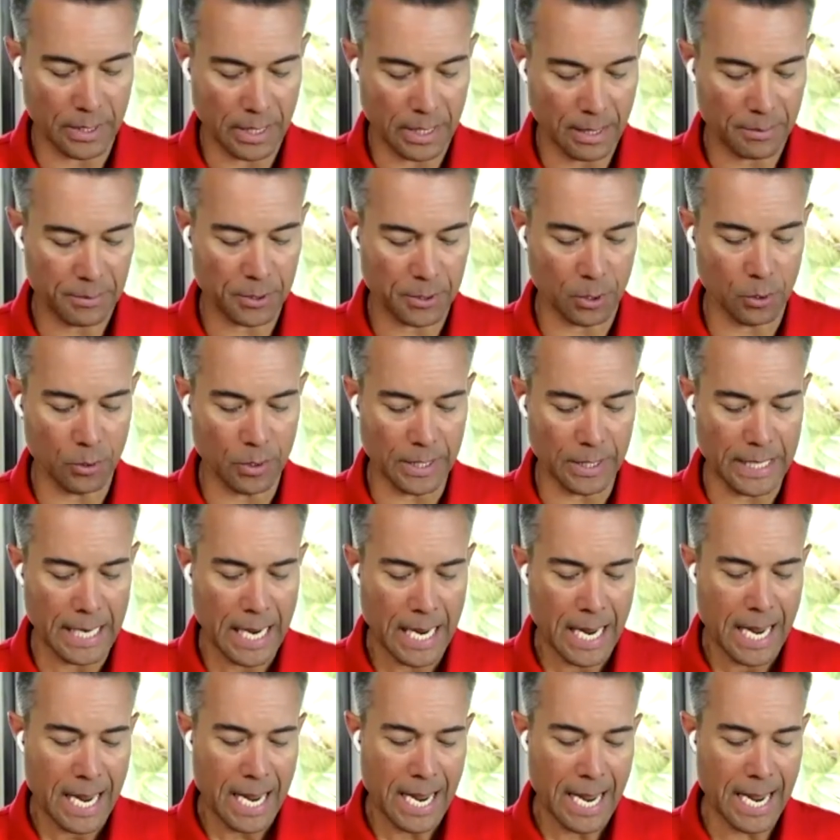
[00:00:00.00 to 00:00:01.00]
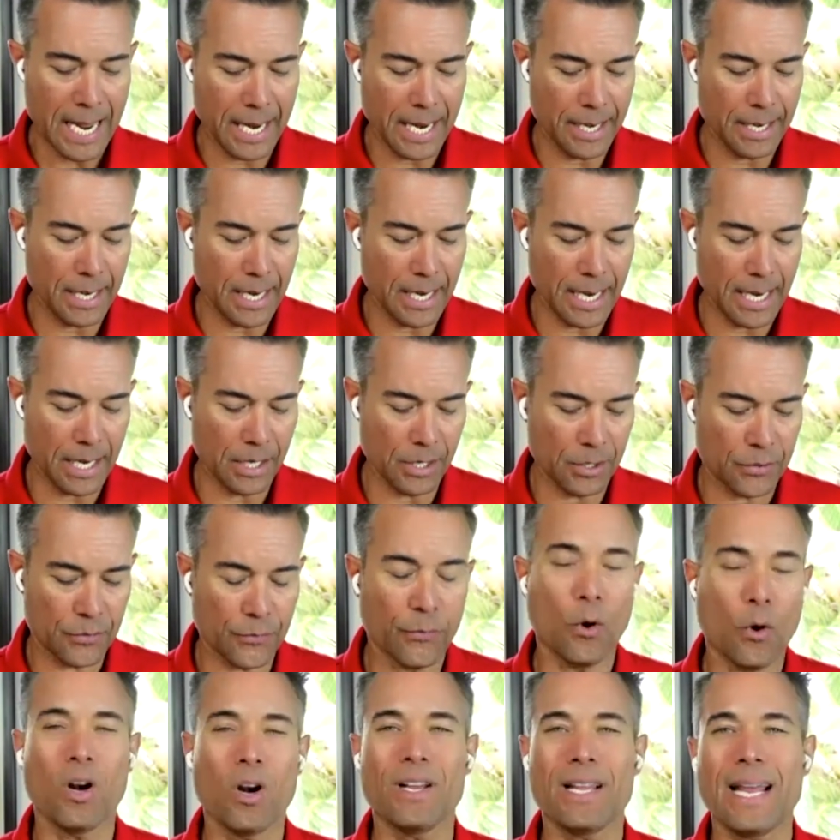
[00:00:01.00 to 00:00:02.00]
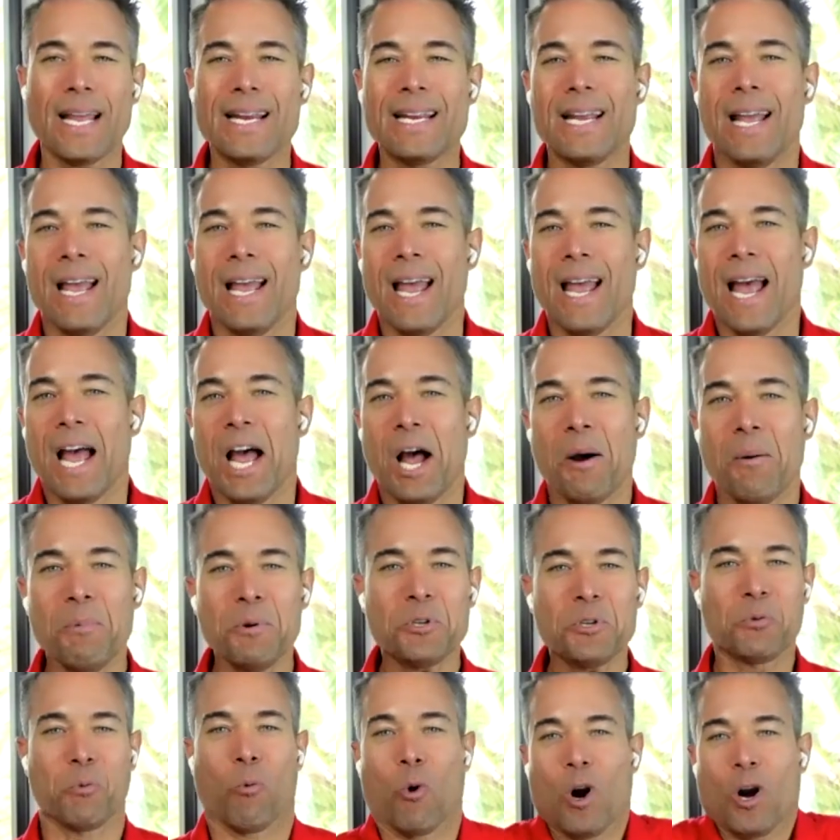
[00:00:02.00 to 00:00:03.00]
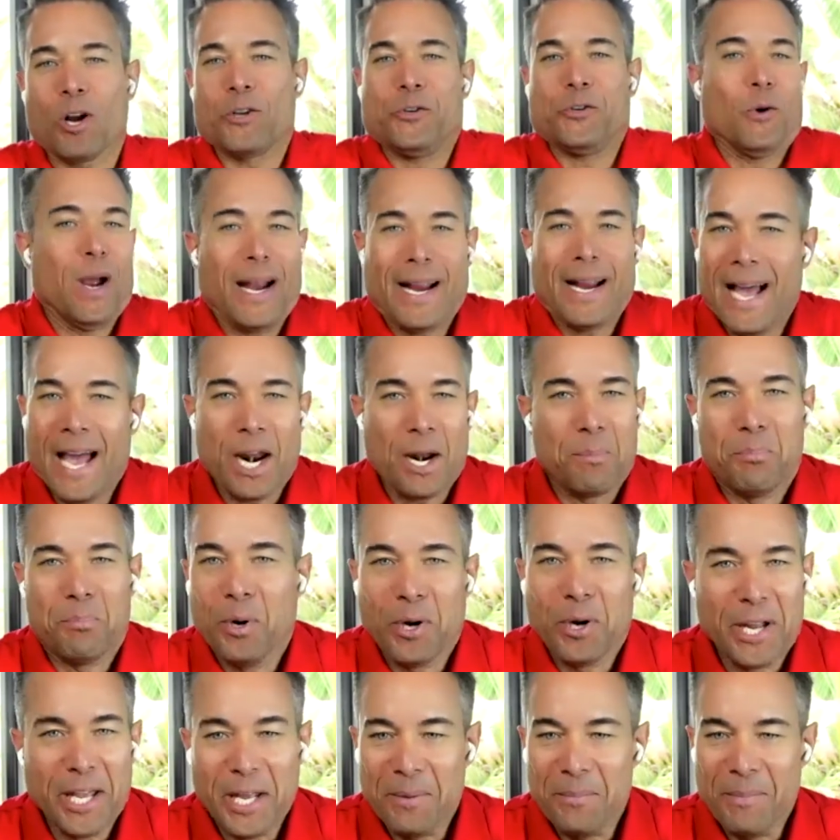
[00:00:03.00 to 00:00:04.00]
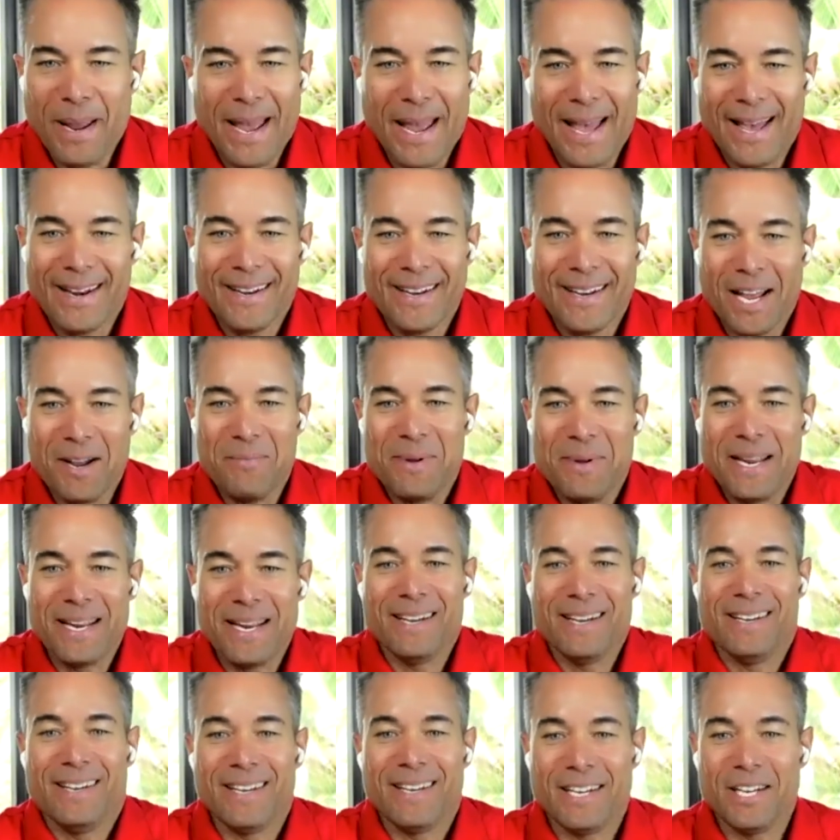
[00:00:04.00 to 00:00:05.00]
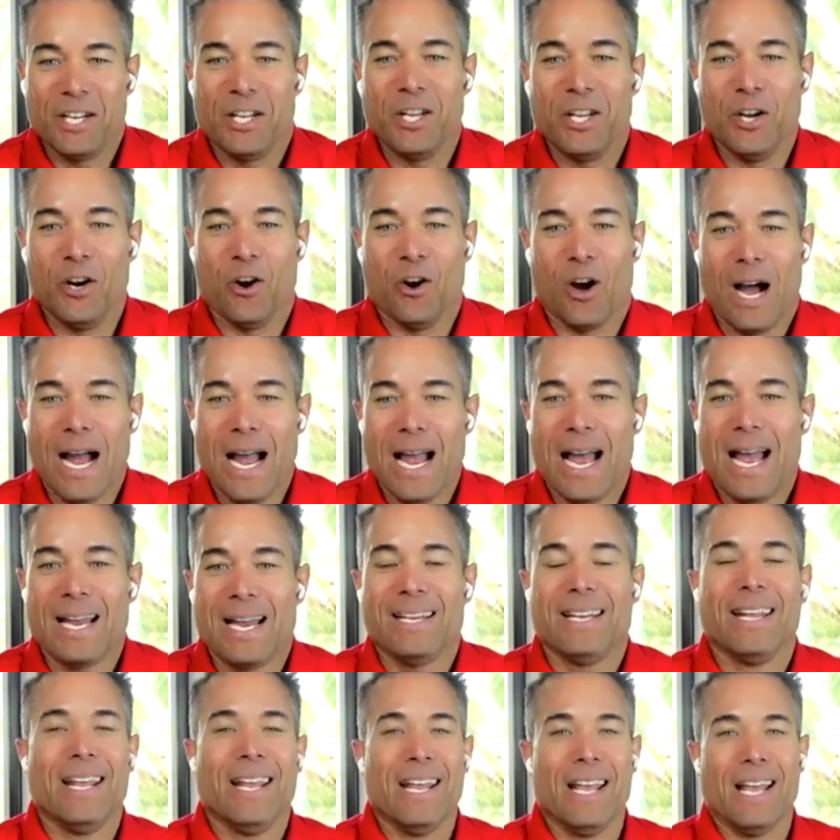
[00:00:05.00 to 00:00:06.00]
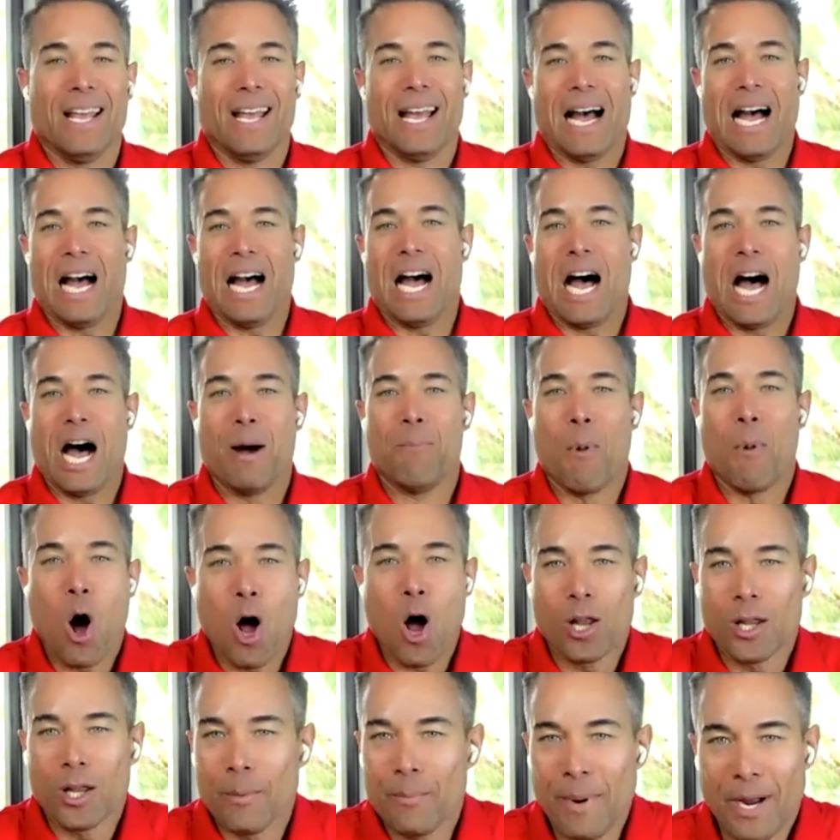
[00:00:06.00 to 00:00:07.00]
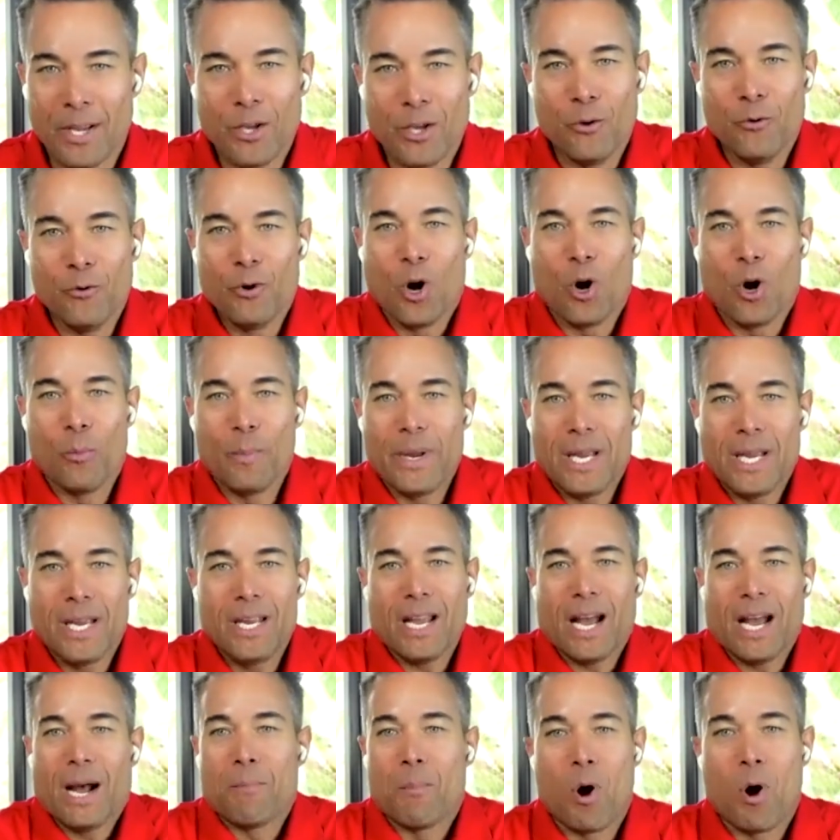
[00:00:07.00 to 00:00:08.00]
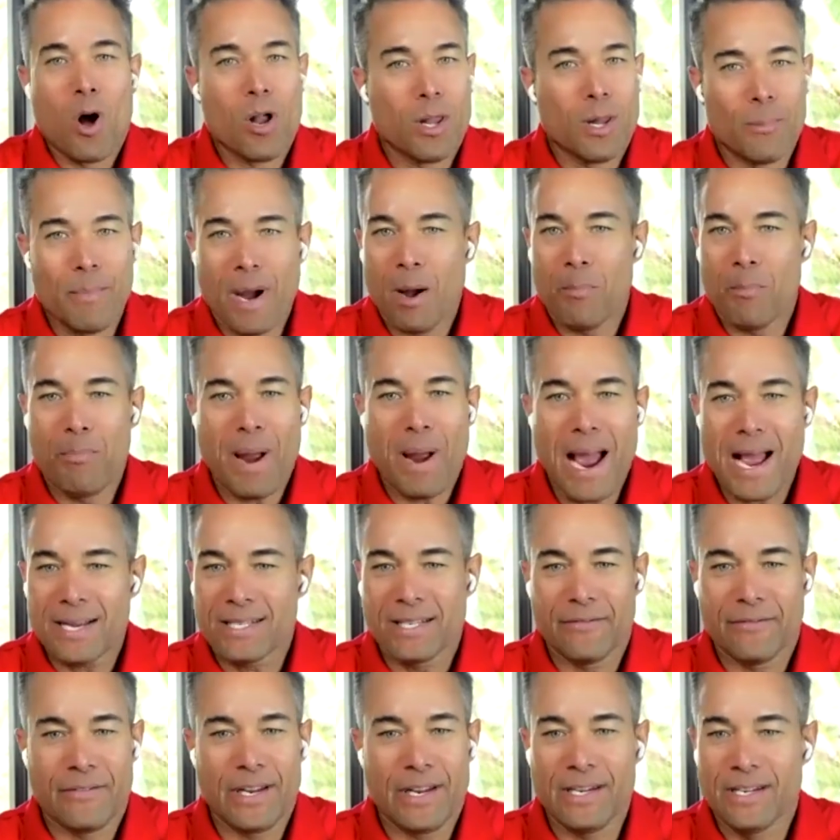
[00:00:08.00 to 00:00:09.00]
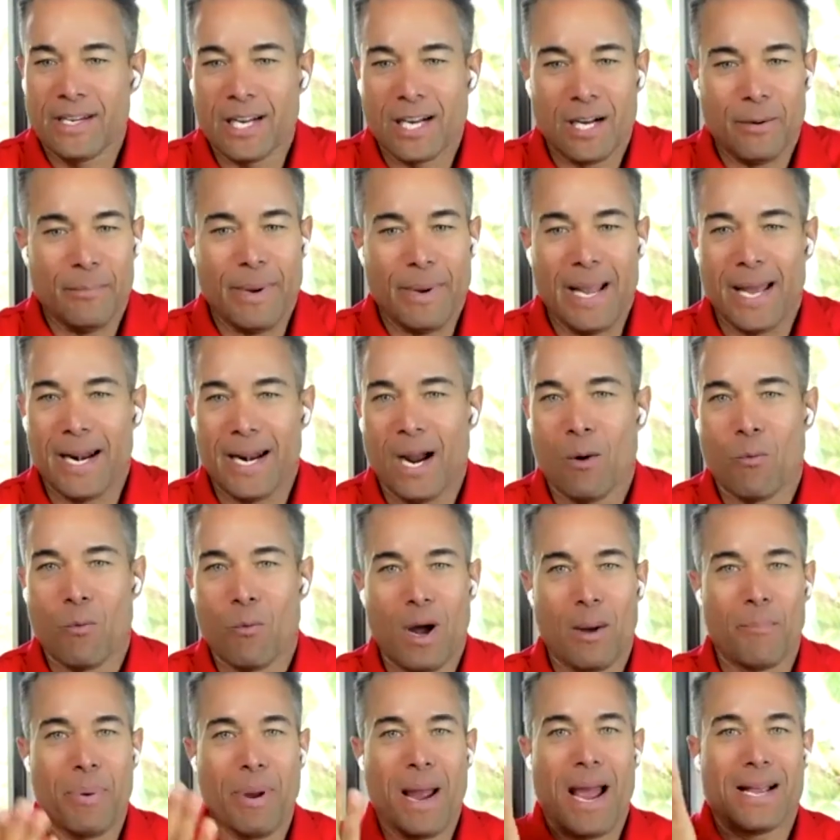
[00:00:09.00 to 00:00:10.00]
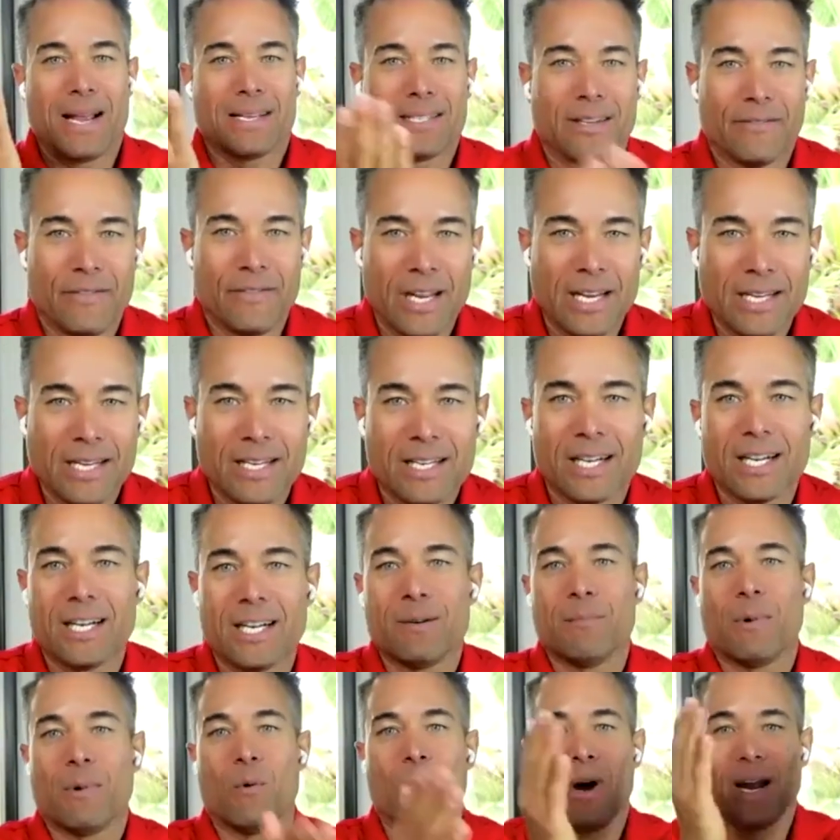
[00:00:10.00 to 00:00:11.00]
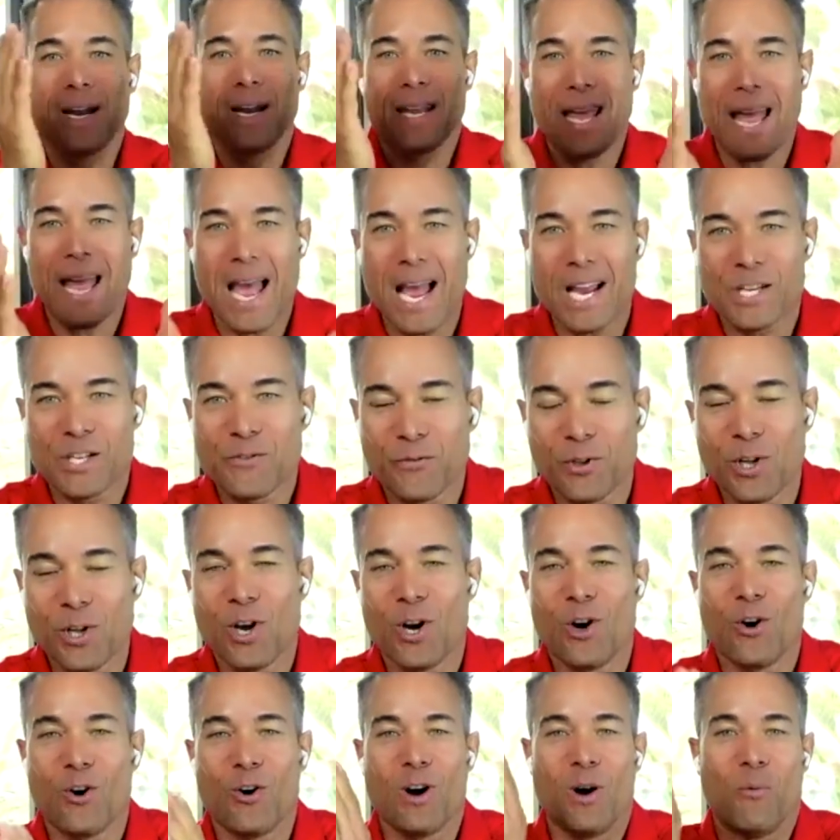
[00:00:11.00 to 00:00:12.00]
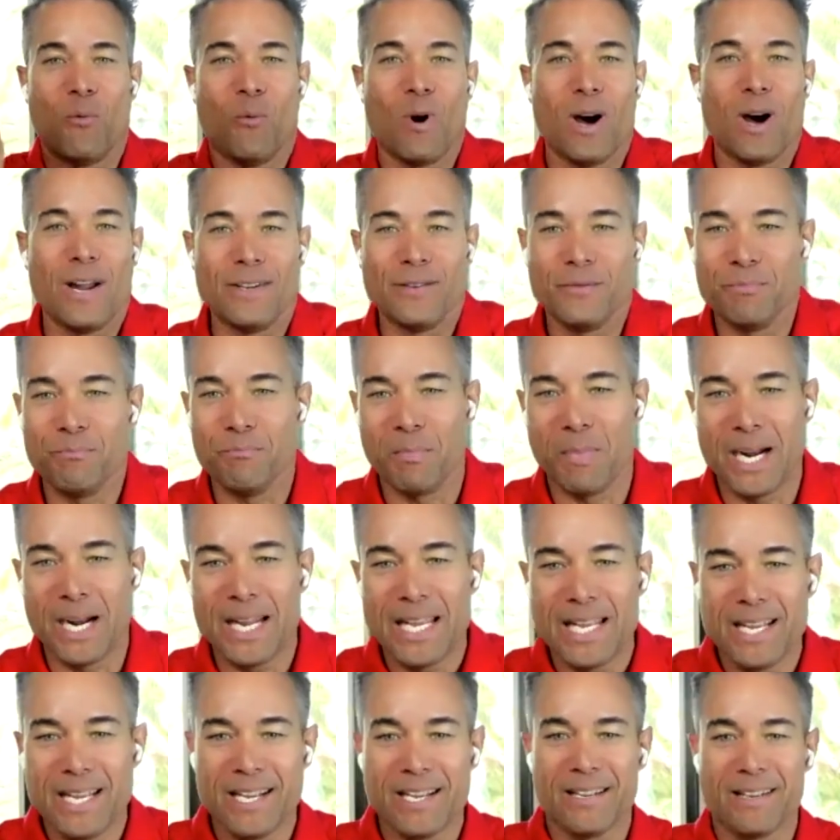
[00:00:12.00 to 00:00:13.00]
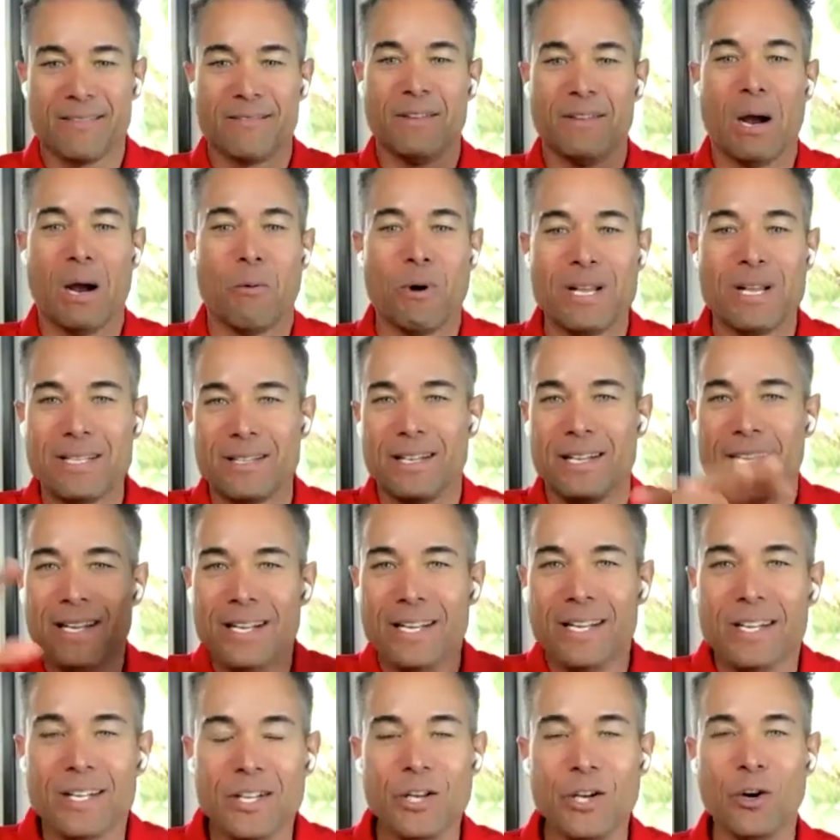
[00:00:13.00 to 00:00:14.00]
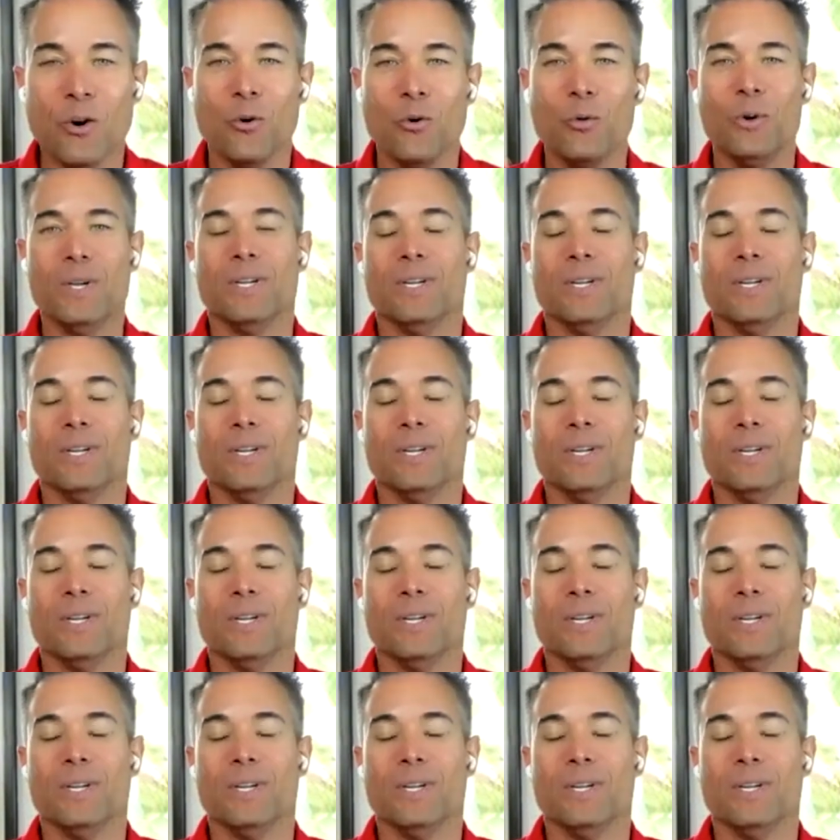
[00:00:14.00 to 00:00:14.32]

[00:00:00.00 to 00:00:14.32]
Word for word: Absolutely. And as far as how much work do I got to put in, man? I mean, I'm all about, me, I'm all about passive income, man. I want passive income. I want cash flow. I want money I want, you know,